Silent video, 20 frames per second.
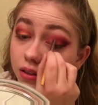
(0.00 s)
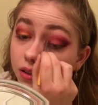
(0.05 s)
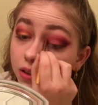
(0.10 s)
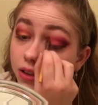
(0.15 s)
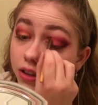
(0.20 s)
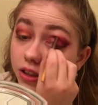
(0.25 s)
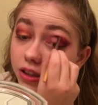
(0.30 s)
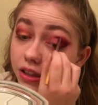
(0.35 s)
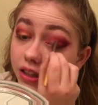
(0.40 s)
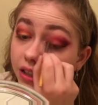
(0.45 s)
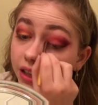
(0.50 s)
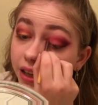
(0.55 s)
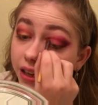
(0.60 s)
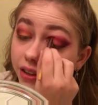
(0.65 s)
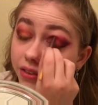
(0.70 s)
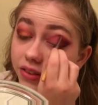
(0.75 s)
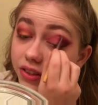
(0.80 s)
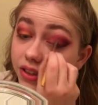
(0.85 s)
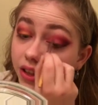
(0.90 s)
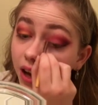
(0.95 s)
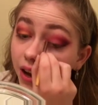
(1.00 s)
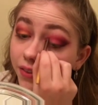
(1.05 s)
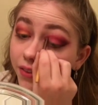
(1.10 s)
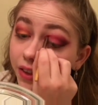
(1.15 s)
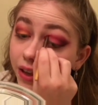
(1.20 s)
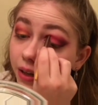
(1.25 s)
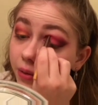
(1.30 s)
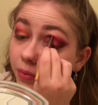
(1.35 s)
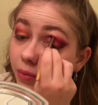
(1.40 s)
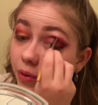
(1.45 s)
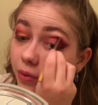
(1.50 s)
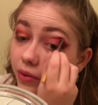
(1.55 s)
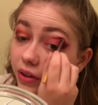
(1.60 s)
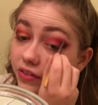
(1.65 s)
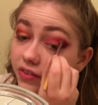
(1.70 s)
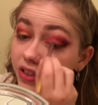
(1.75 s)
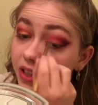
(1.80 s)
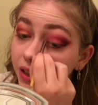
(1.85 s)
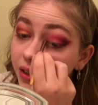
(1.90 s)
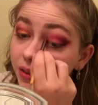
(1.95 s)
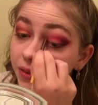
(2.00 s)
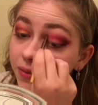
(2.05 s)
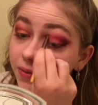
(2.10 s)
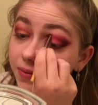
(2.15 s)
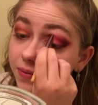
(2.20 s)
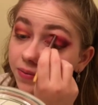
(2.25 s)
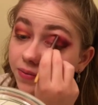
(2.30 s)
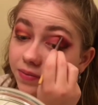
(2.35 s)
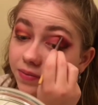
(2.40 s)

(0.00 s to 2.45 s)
just to kind of soften up what we've done.